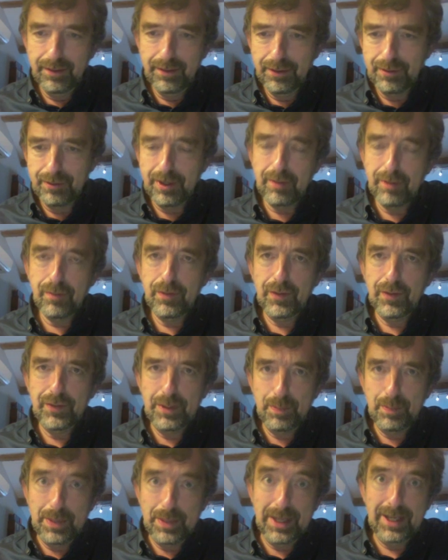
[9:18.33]

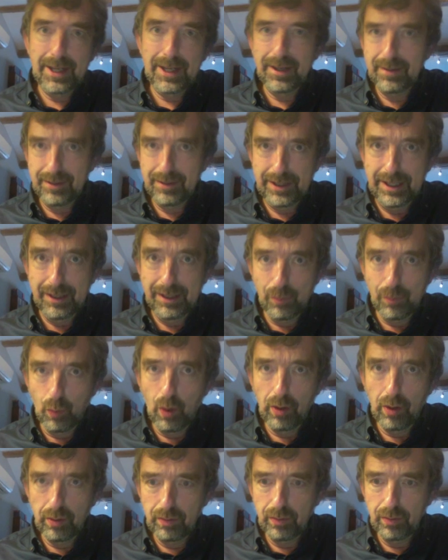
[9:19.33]
350 billion in
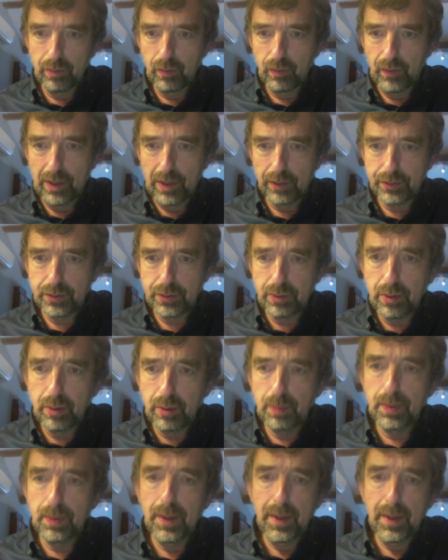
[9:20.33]
one fell swoop,